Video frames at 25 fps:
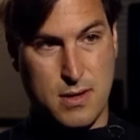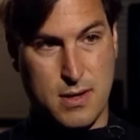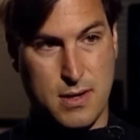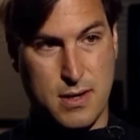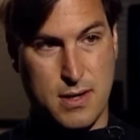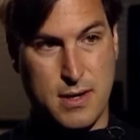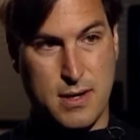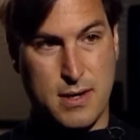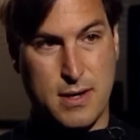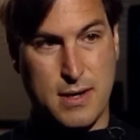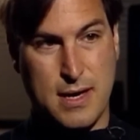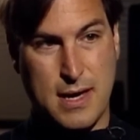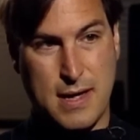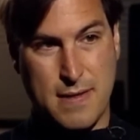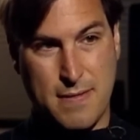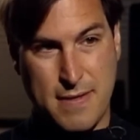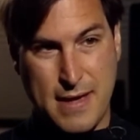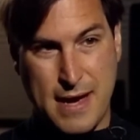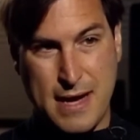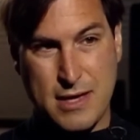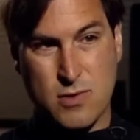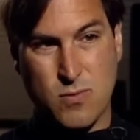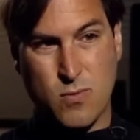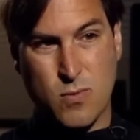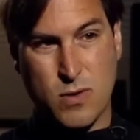Uh, and
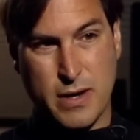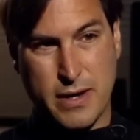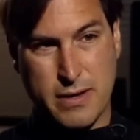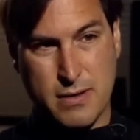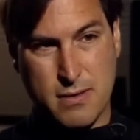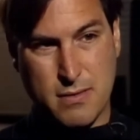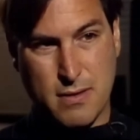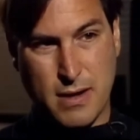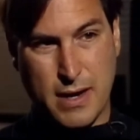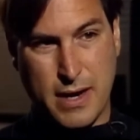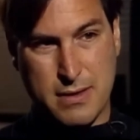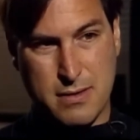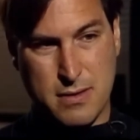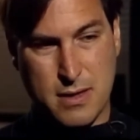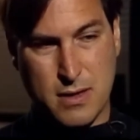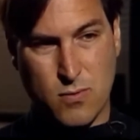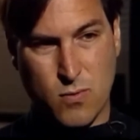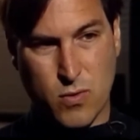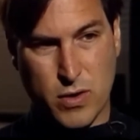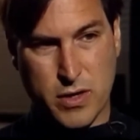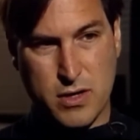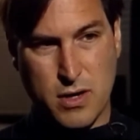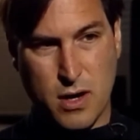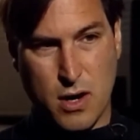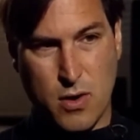that's where I, th I
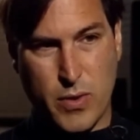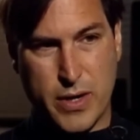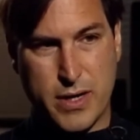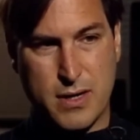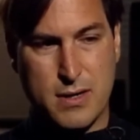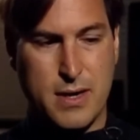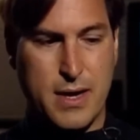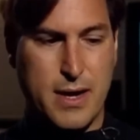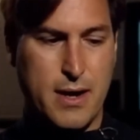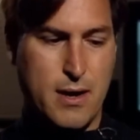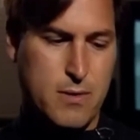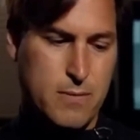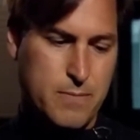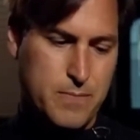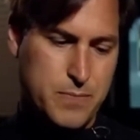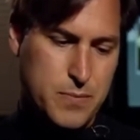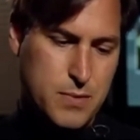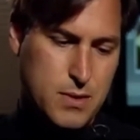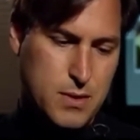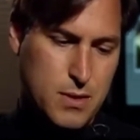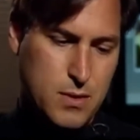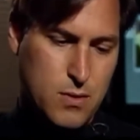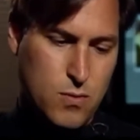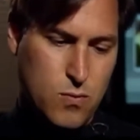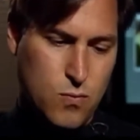think we're going. Now,
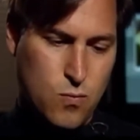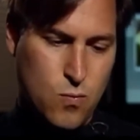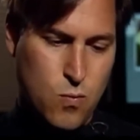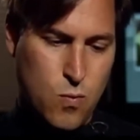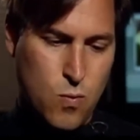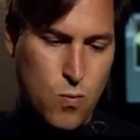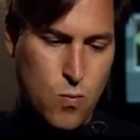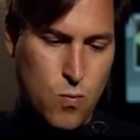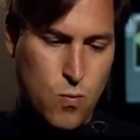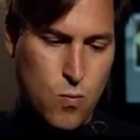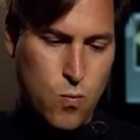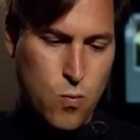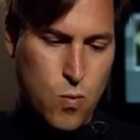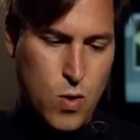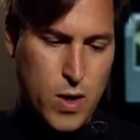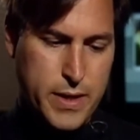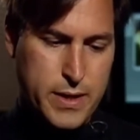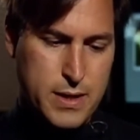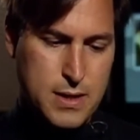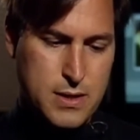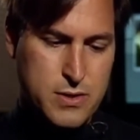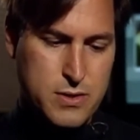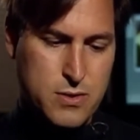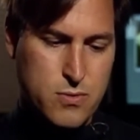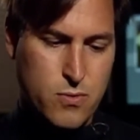
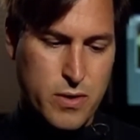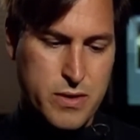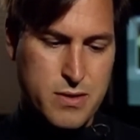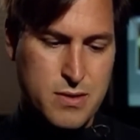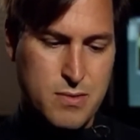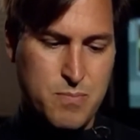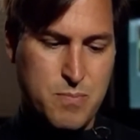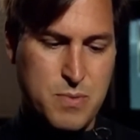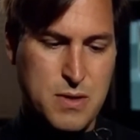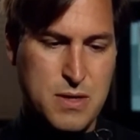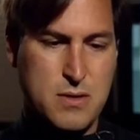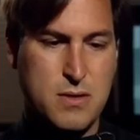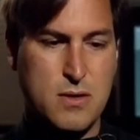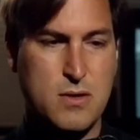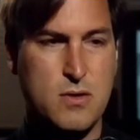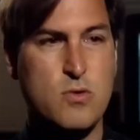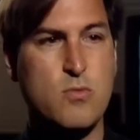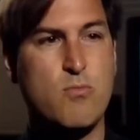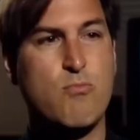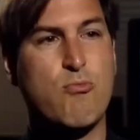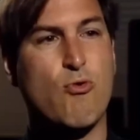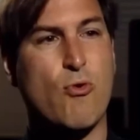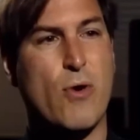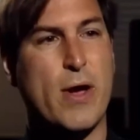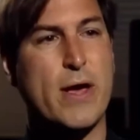what is going to be the
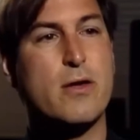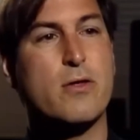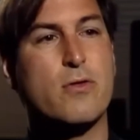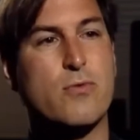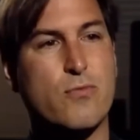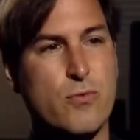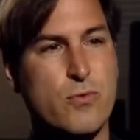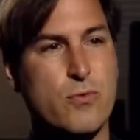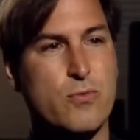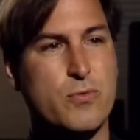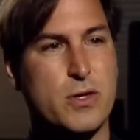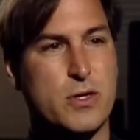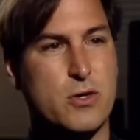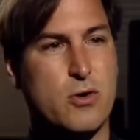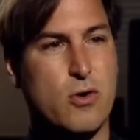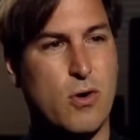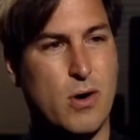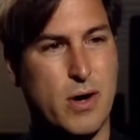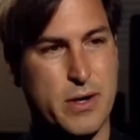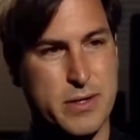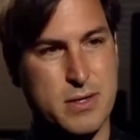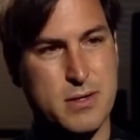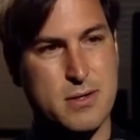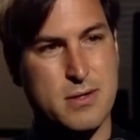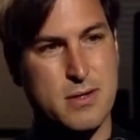new breakthrough that
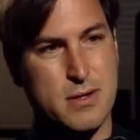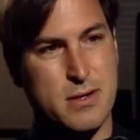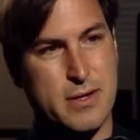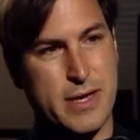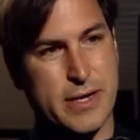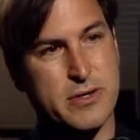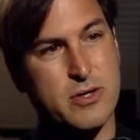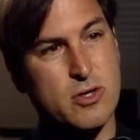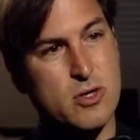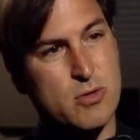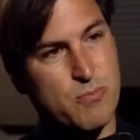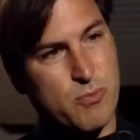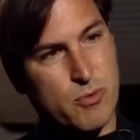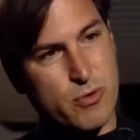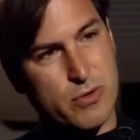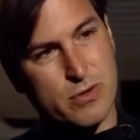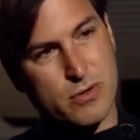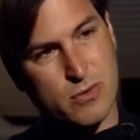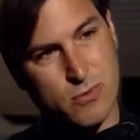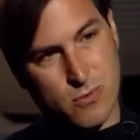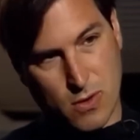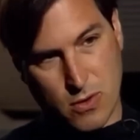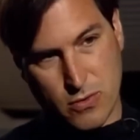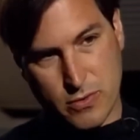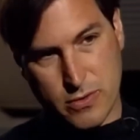causes the next spurt
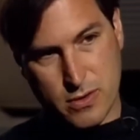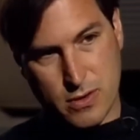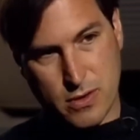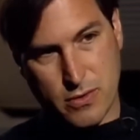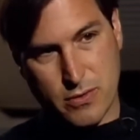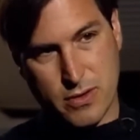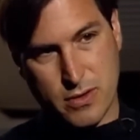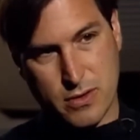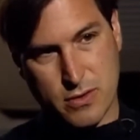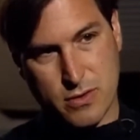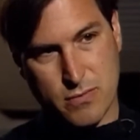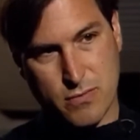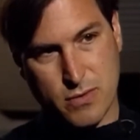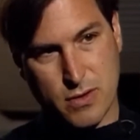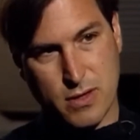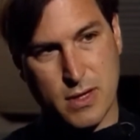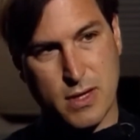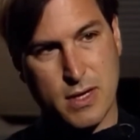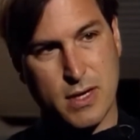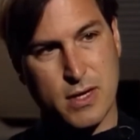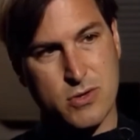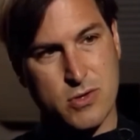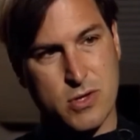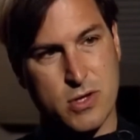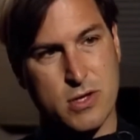of growth in our industry?
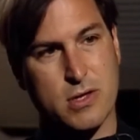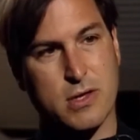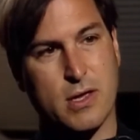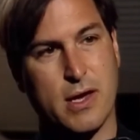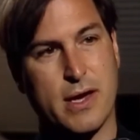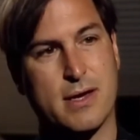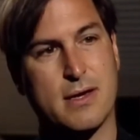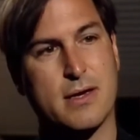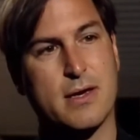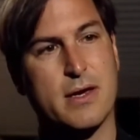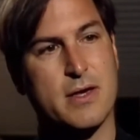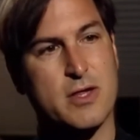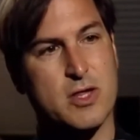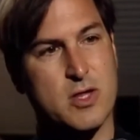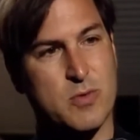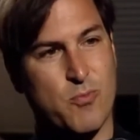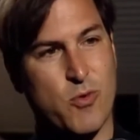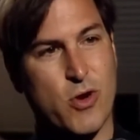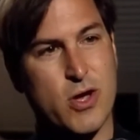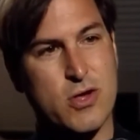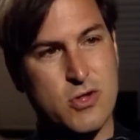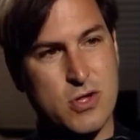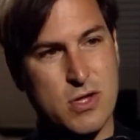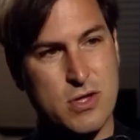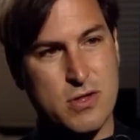Just like
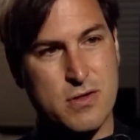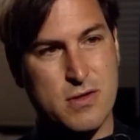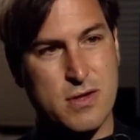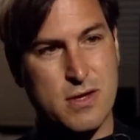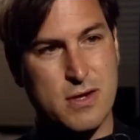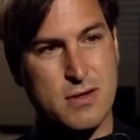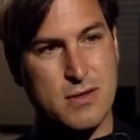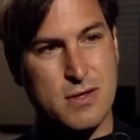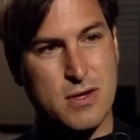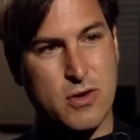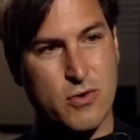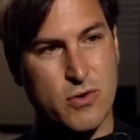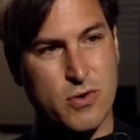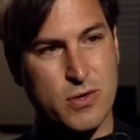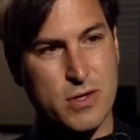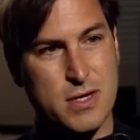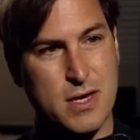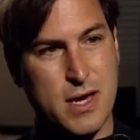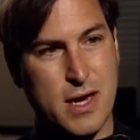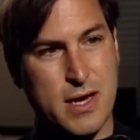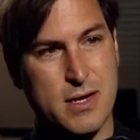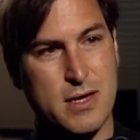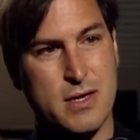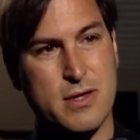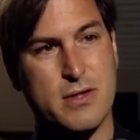spreadsheets did in the
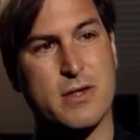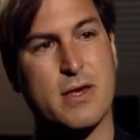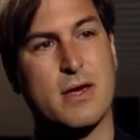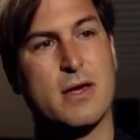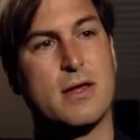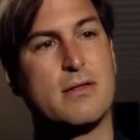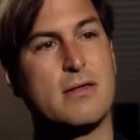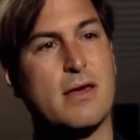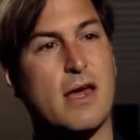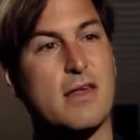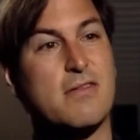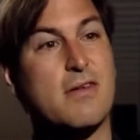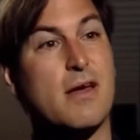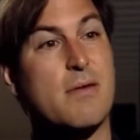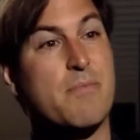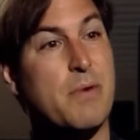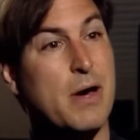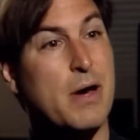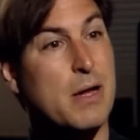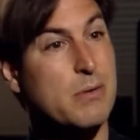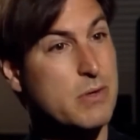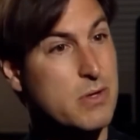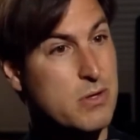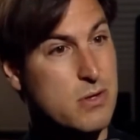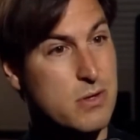early 80s, desktop
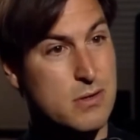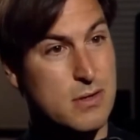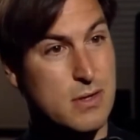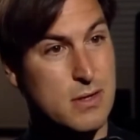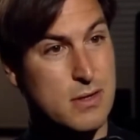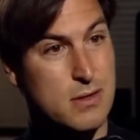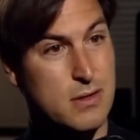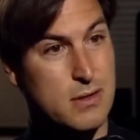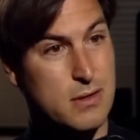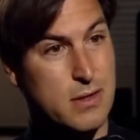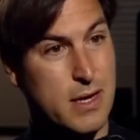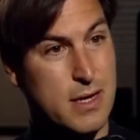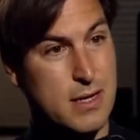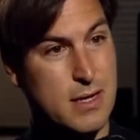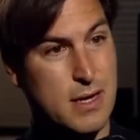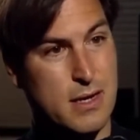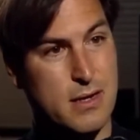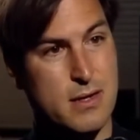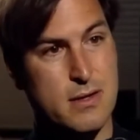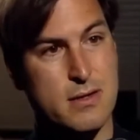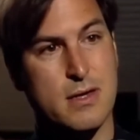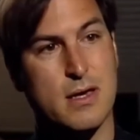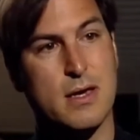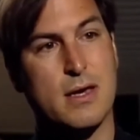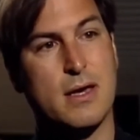publishing did in the late
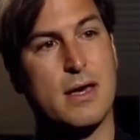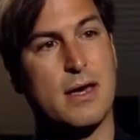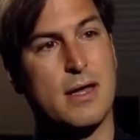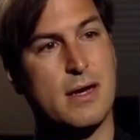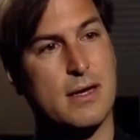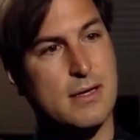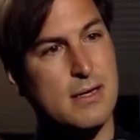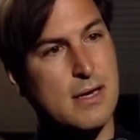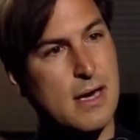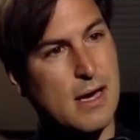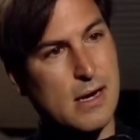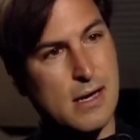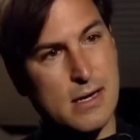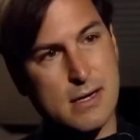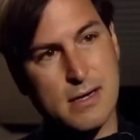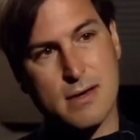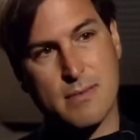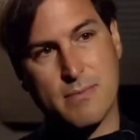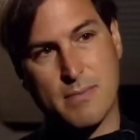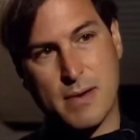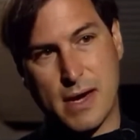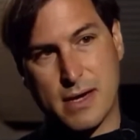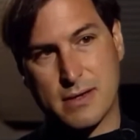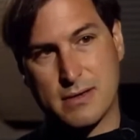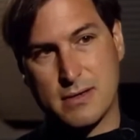80s. And again, I
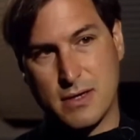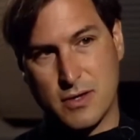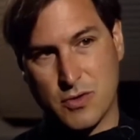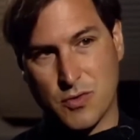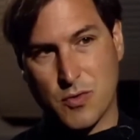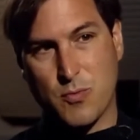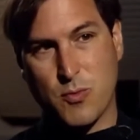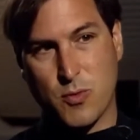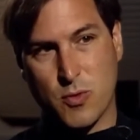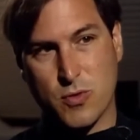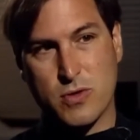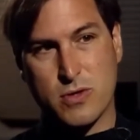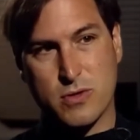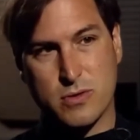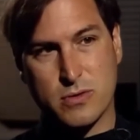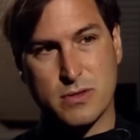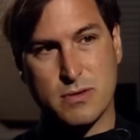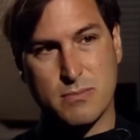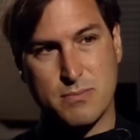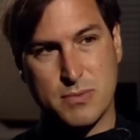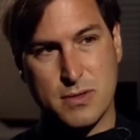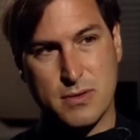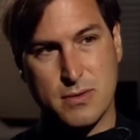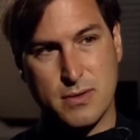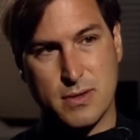come back to interpersonal
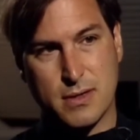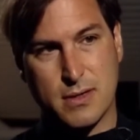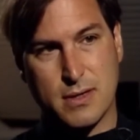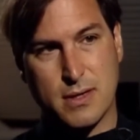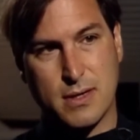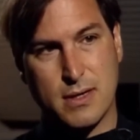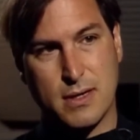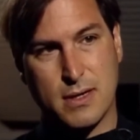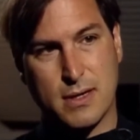computing.